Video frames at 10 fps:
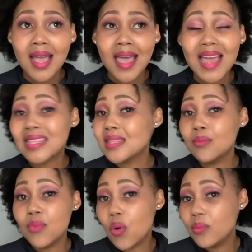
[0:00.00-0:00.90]
at the
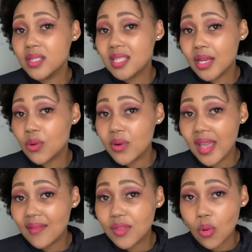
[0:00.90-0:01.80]
moment I don't
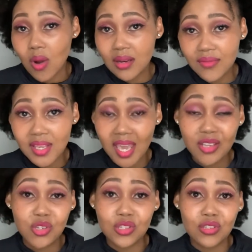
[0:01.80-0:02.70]
have the
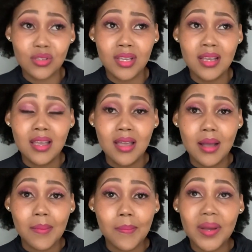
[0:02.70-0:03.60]
qualifications,
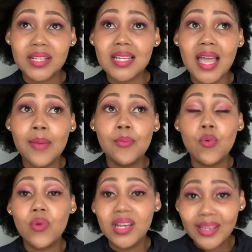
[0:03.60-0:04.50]
but I'm
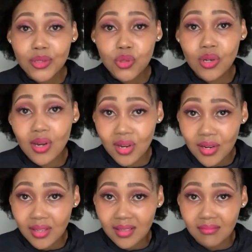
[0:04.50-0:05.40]
willing to
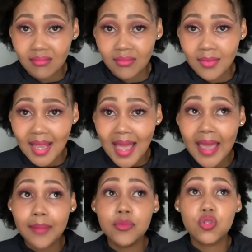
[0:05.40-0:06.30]
learn. I
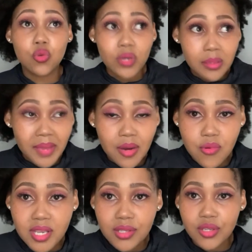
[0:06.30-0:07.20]
am doing my
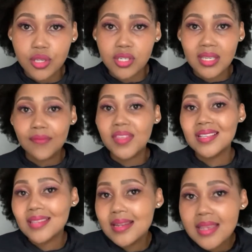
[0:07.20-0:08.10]
research. If there's
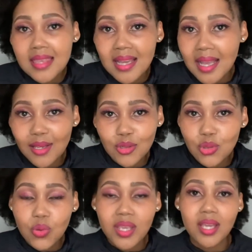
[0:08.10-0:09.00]
anything I can do
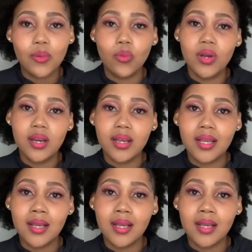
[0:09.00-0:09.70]
here at work,